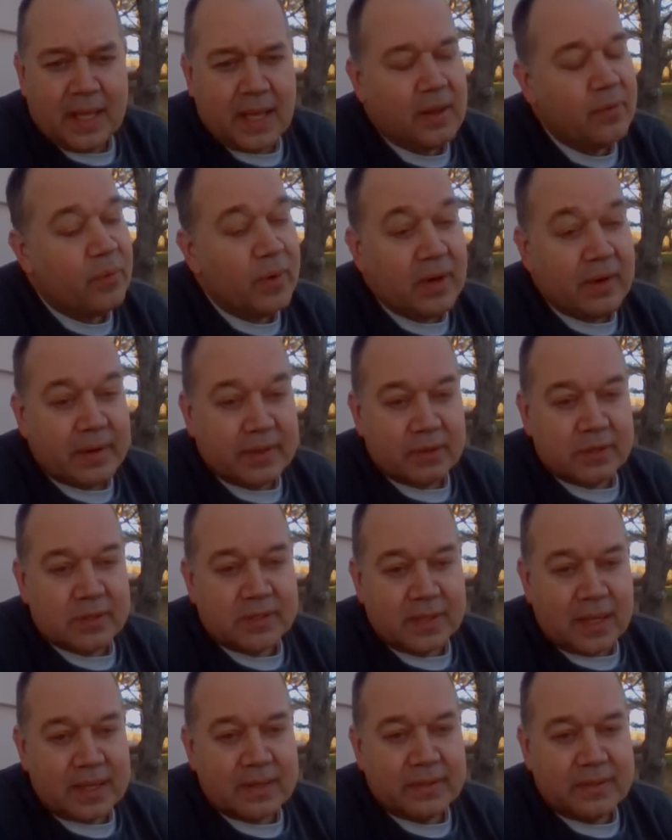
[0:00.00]
And really,
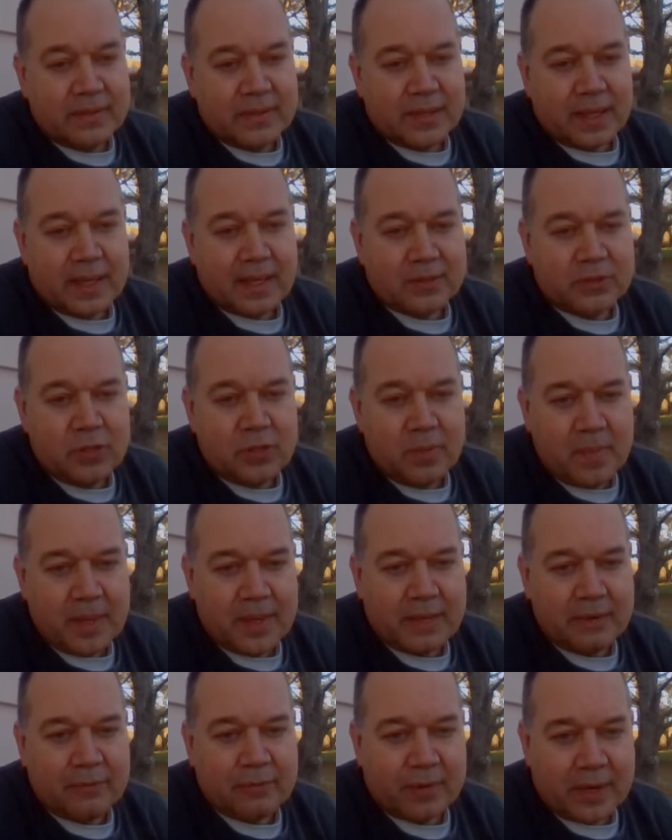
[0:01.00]
there's not uh, too
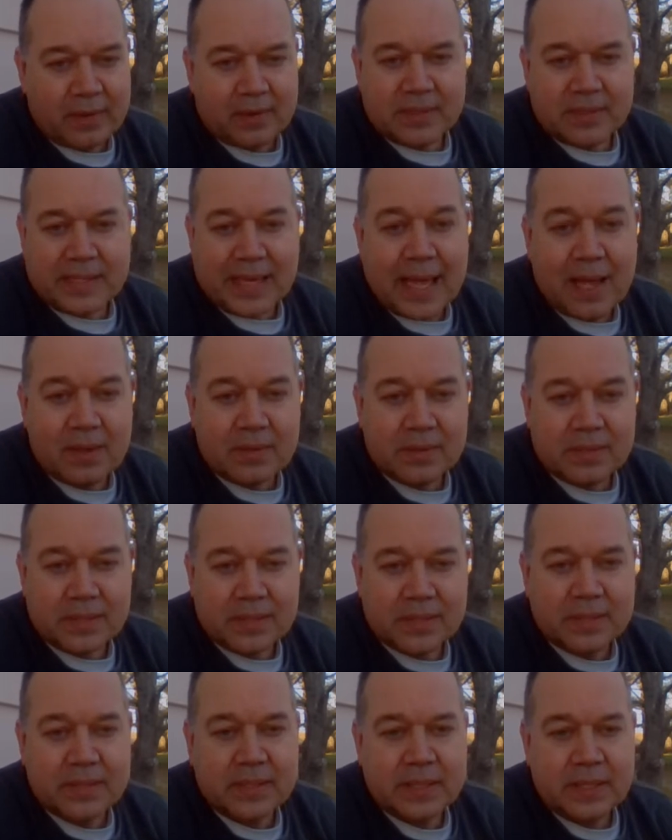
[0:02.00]
many fragrance
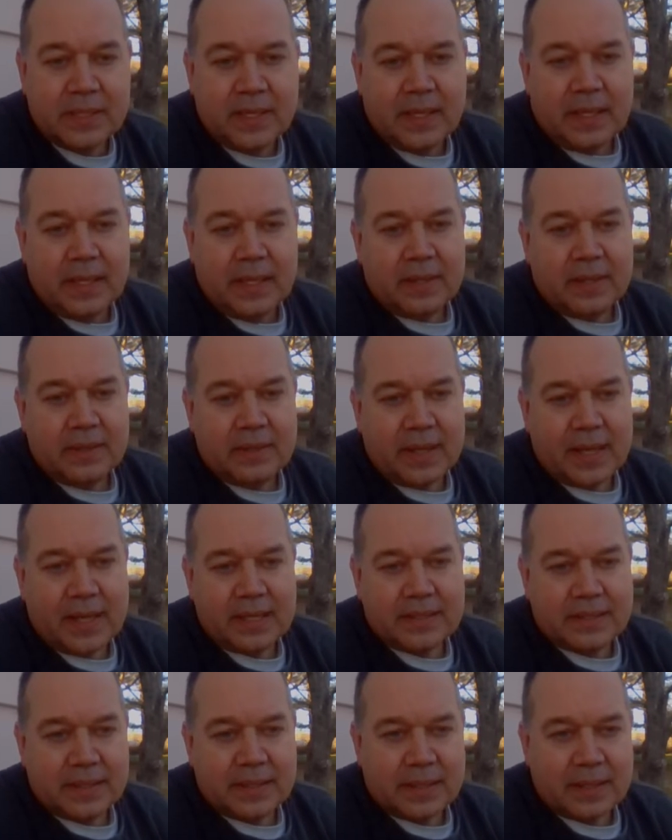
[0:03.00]
houses
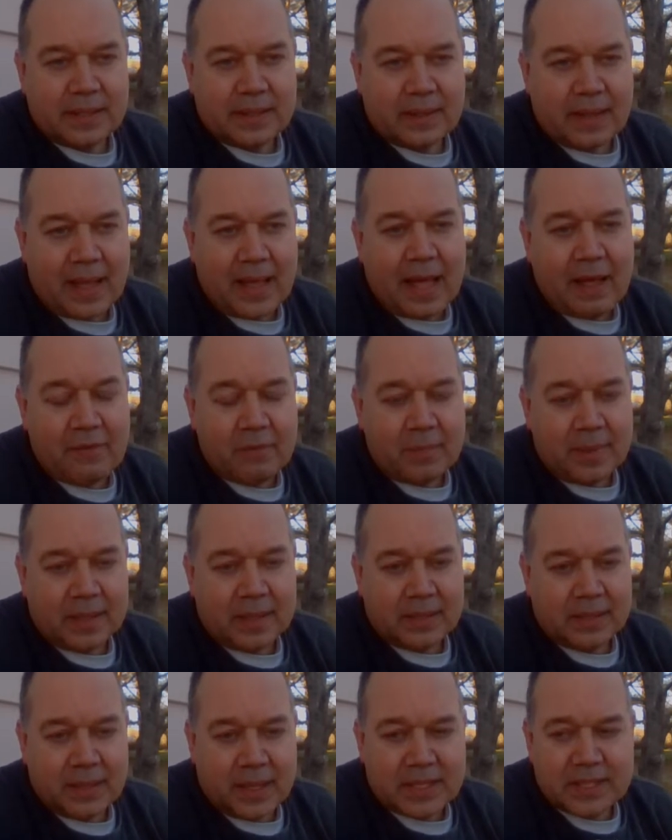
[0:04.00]
that uh, I have in my
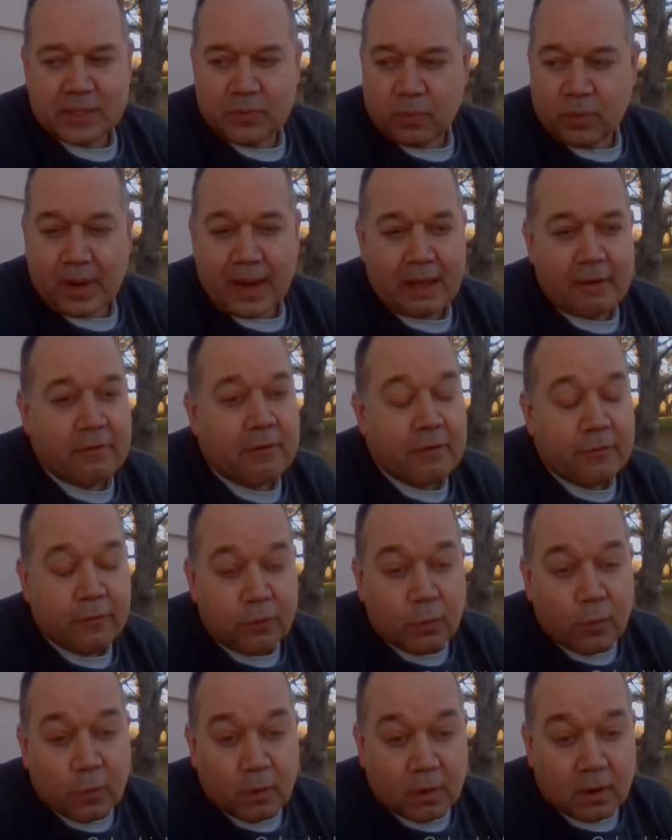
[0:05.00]
collection where I have
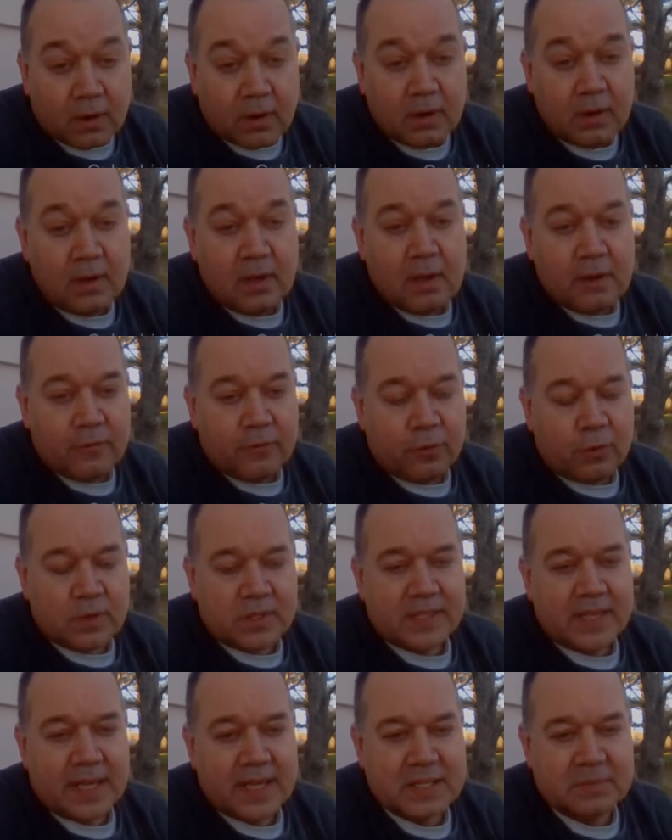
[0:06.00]
four
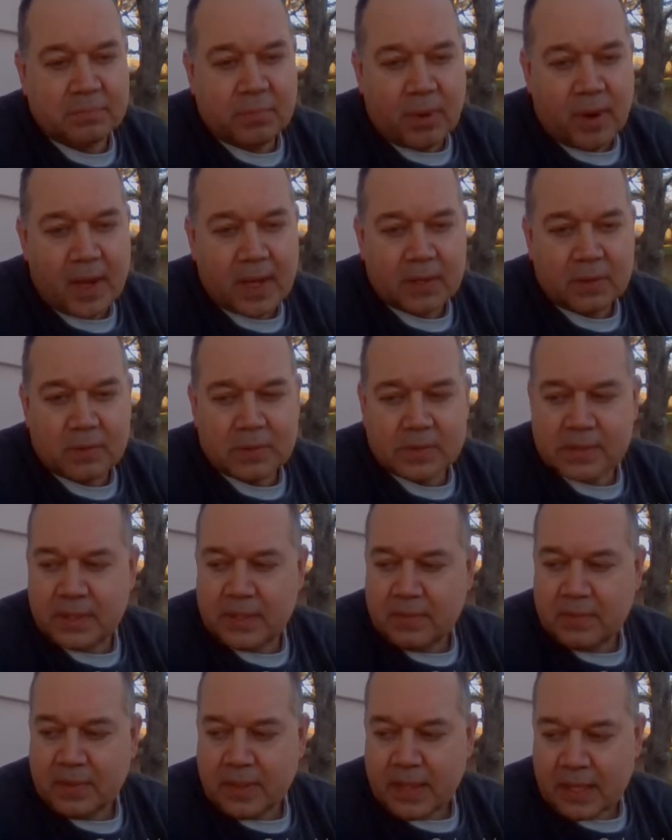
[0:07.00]
full size
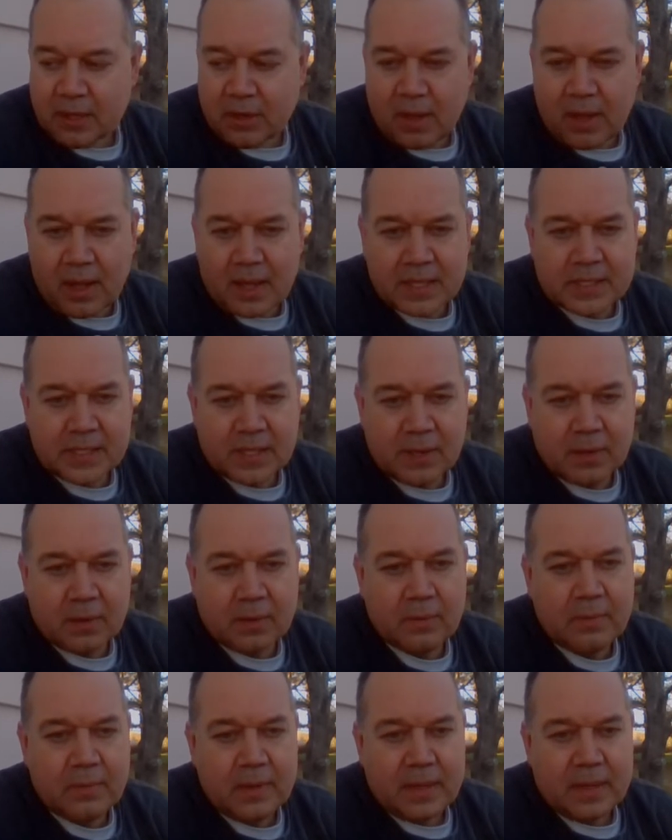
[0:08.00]
bottles and
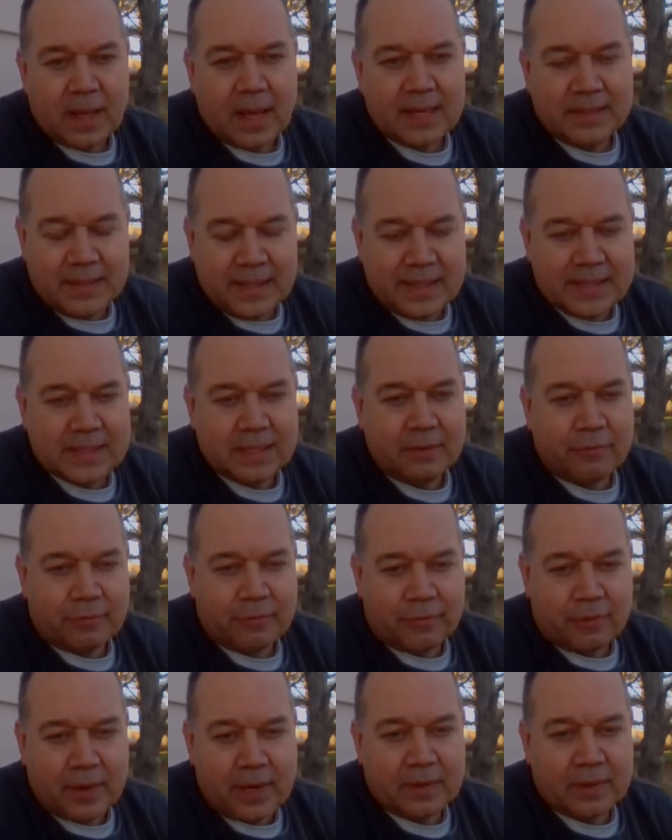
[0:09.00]
also a decent
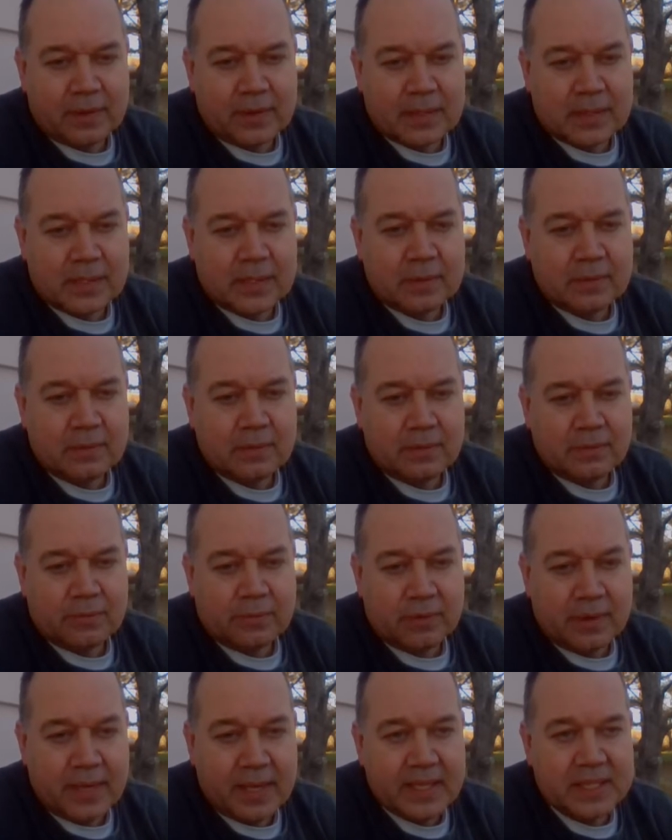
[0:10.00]
fragrance
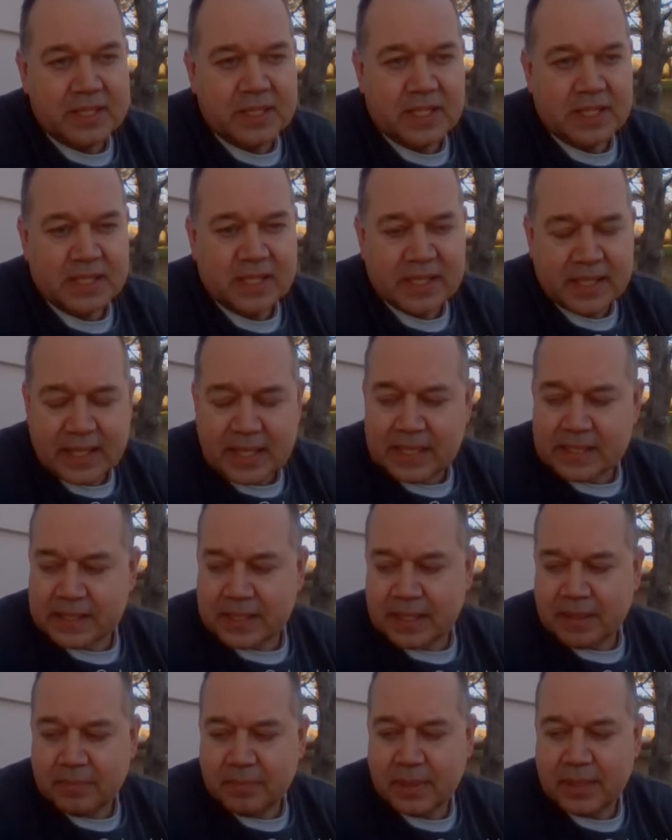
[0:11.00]
for each season.